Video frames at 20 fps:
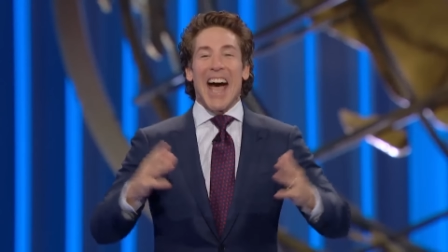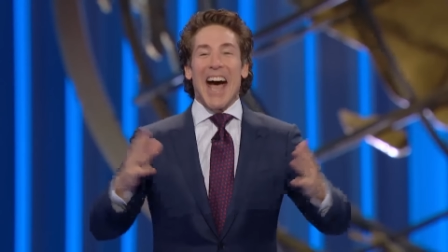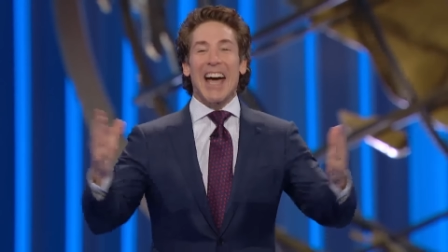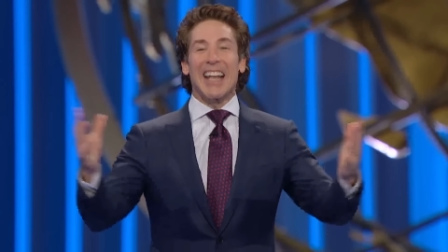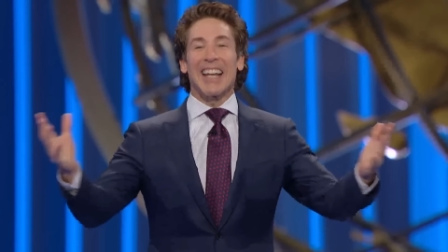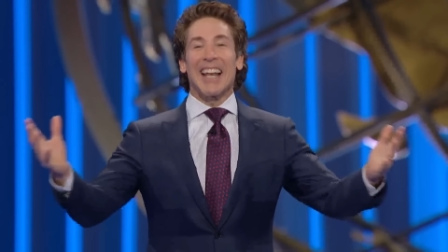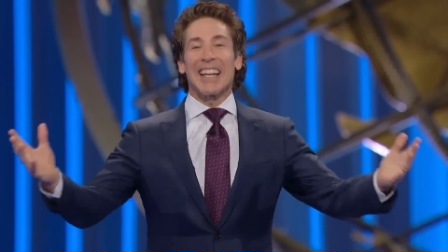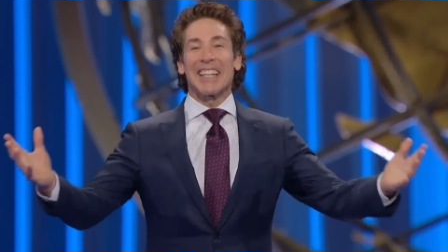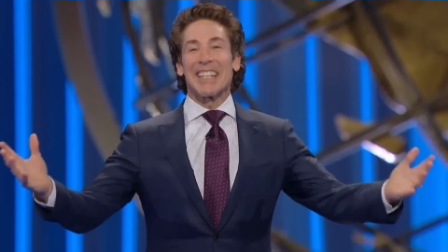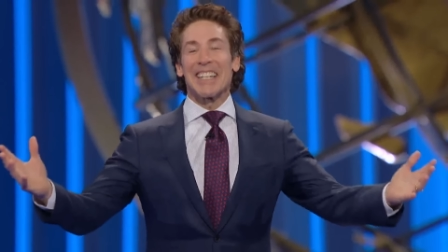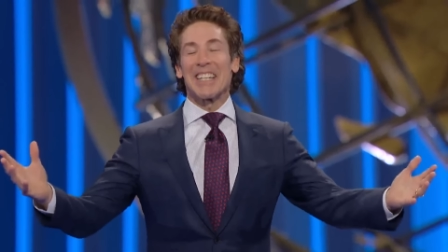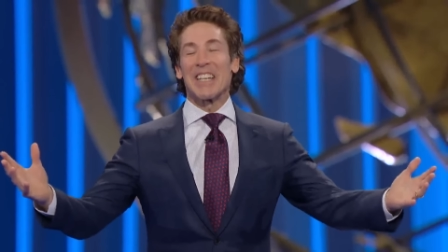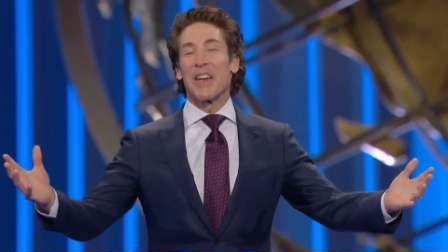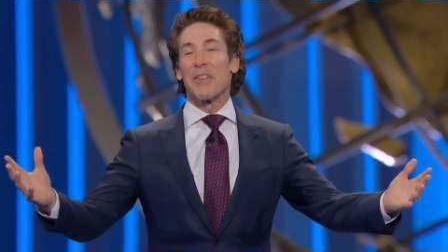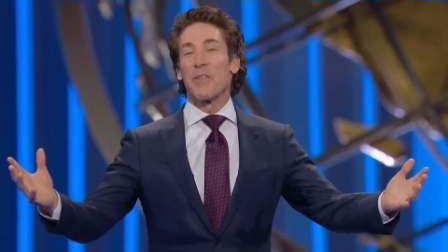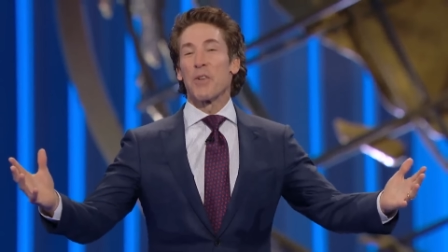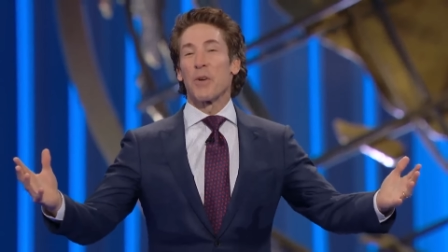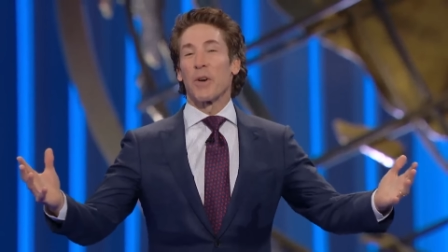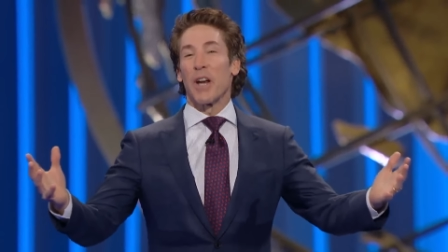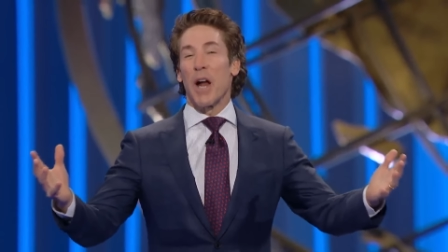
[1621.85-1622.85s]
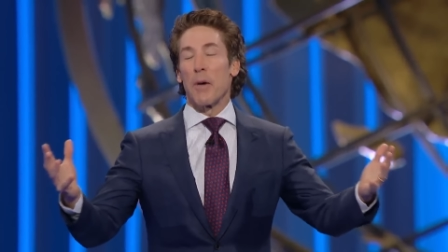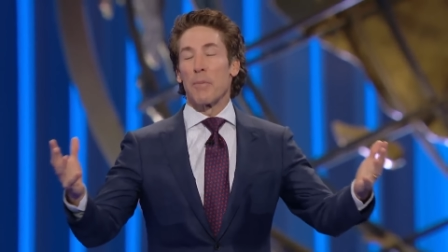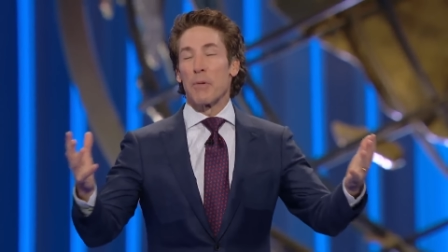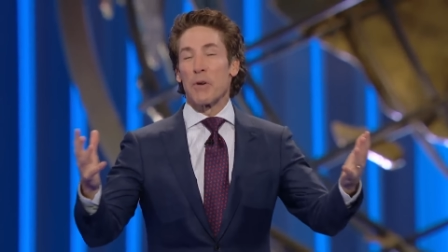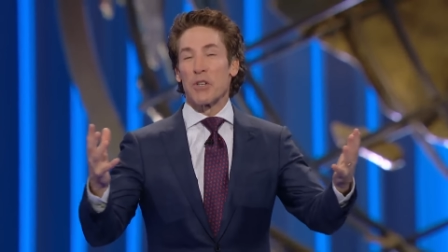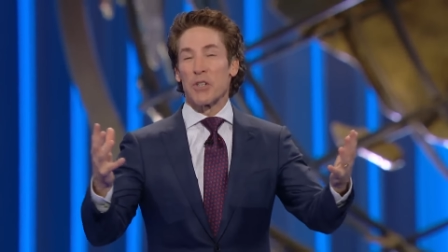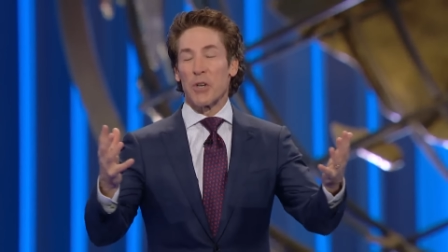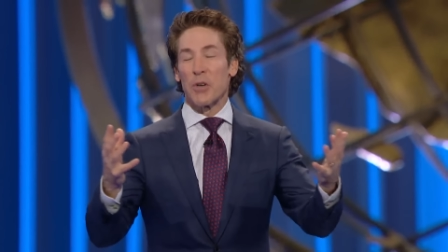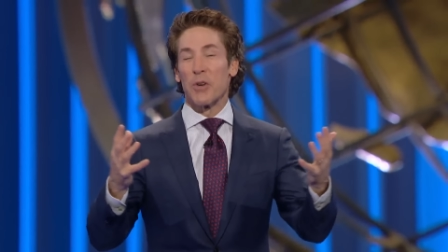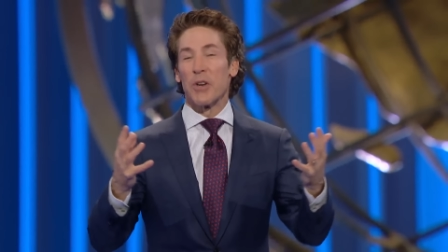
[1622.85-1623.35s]
I'd like to give you an
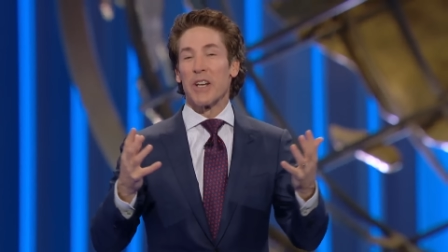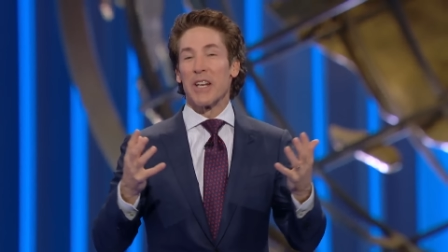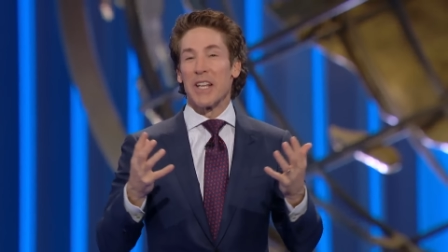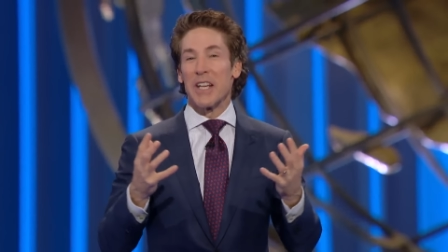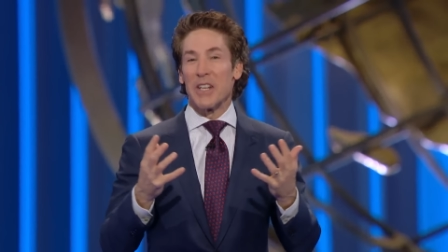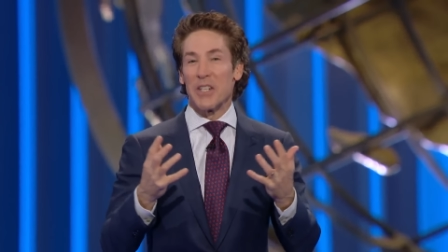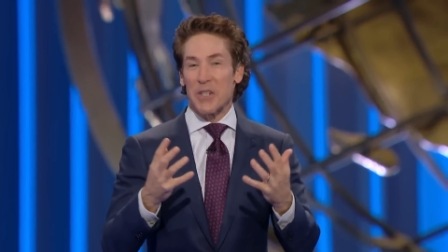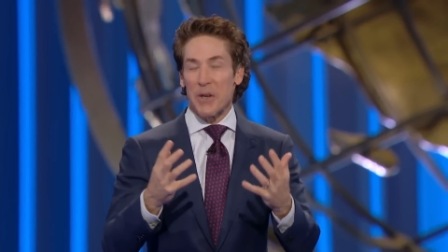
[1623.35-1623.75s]
opportunity